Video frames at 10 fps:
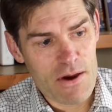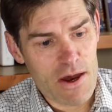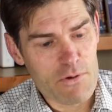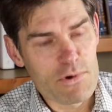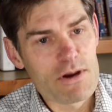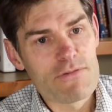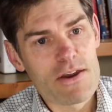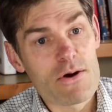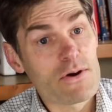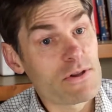unaware of
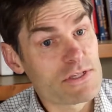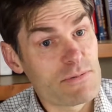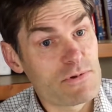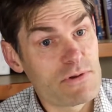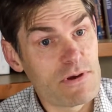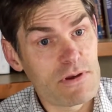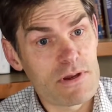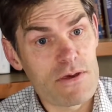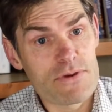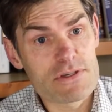that whole concept
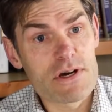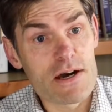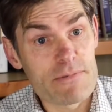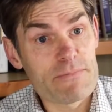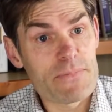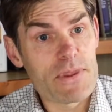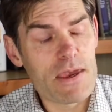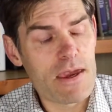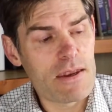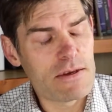at the time,
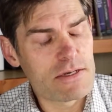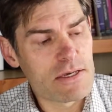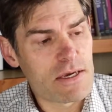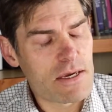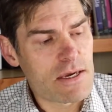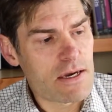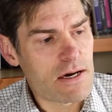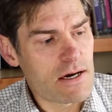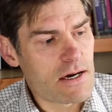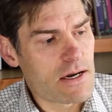and
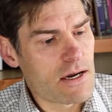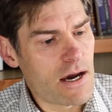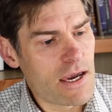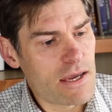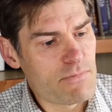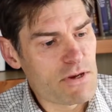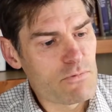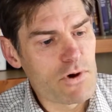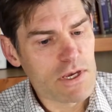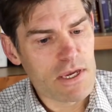I had
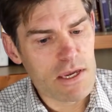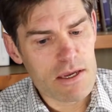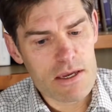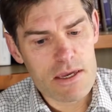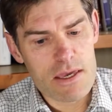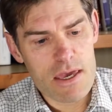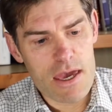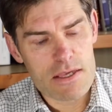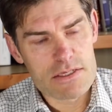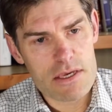been working
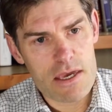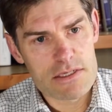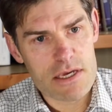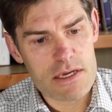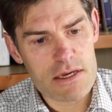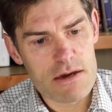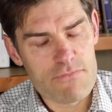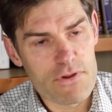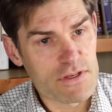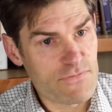as a
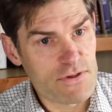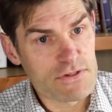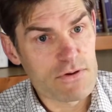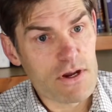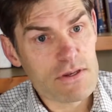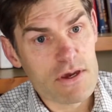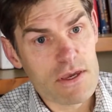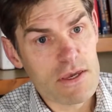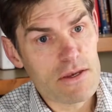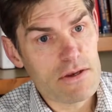philosophy instructor
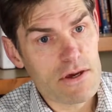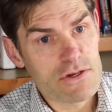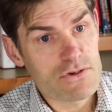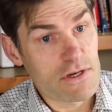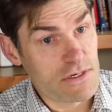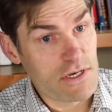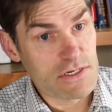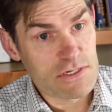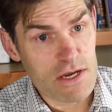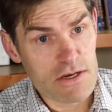in trying to teach